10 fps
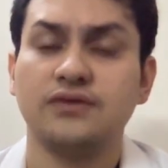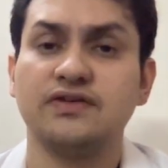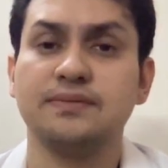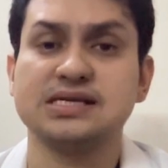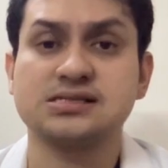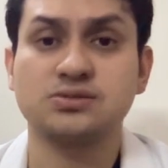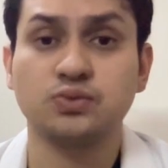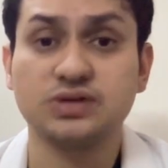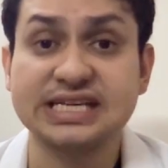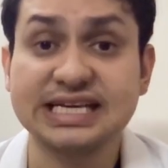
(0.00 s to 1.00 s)
we must
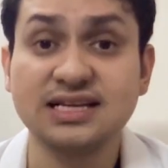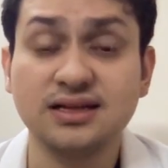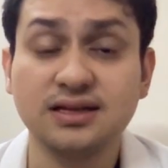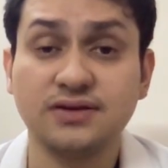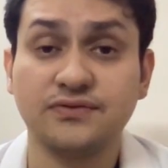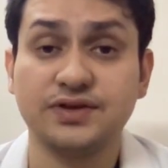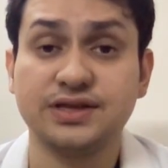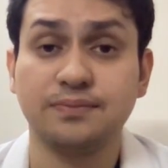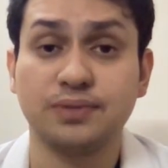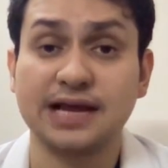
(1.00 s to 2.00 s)
deal with
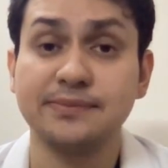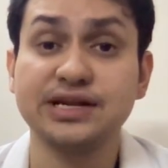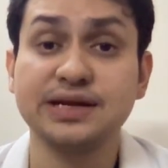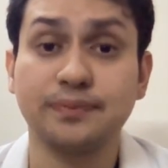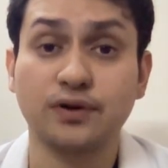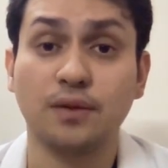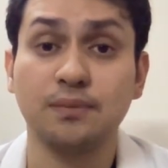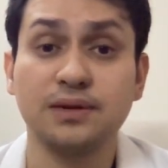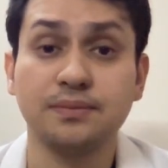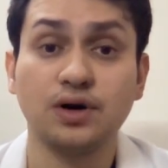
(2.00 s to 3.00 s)
the primary
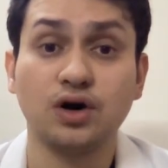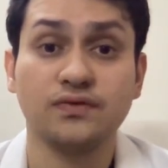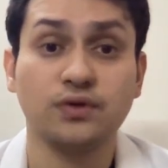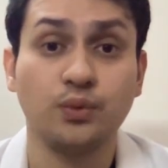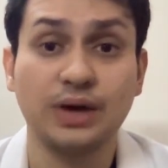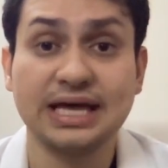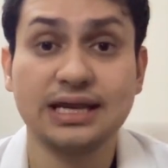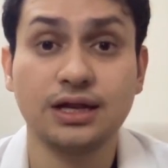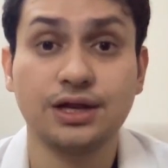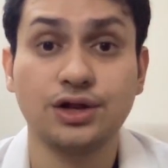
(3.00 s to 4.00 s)
problem of the
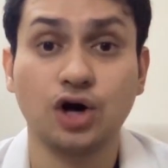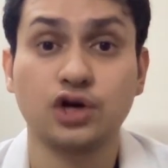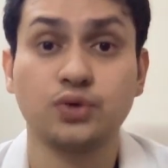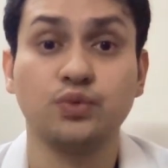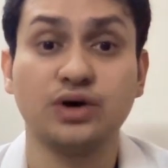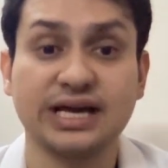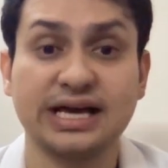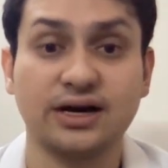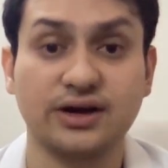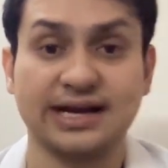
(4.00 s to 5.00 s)
vein not
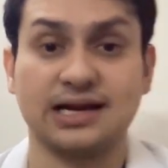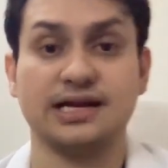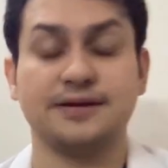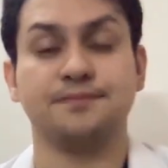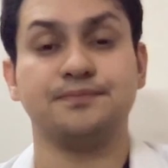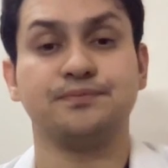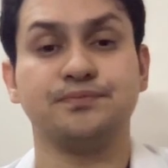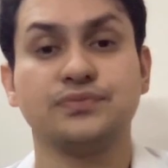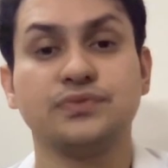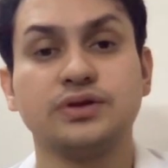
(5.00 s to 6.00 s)
working correctly.
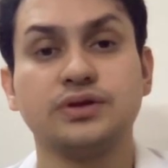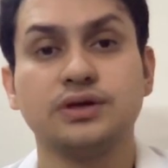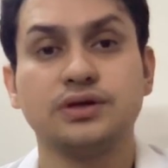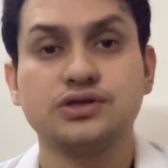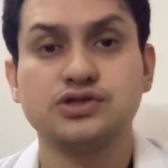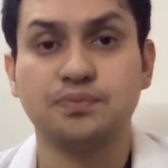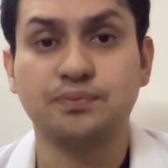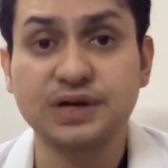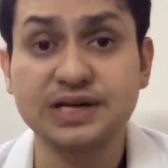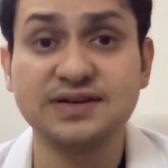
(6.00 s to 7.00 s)
So
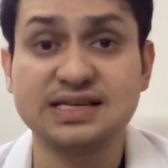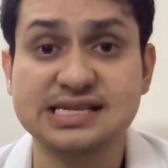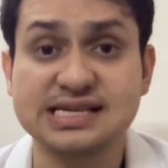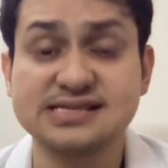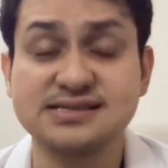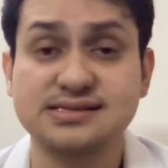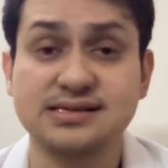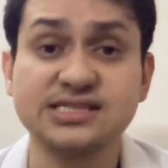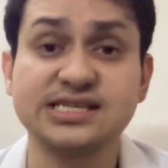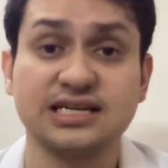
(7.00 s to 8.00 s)
previously,
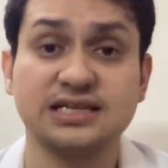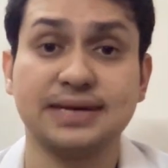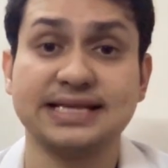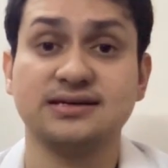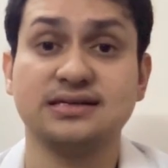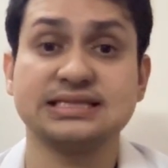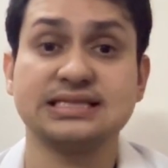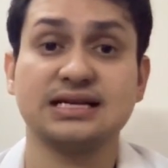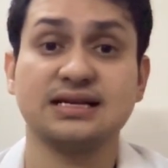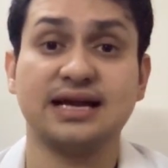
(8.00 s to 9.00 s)
surgical methods
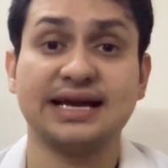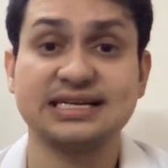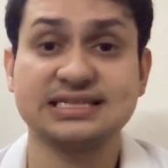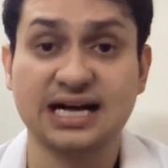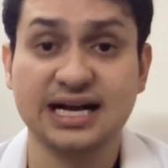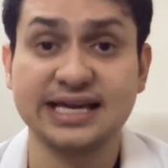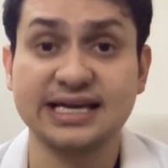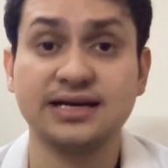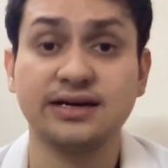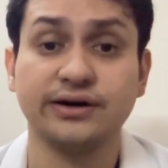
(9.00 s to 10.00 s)
like
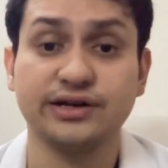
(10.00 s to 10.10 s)
tying or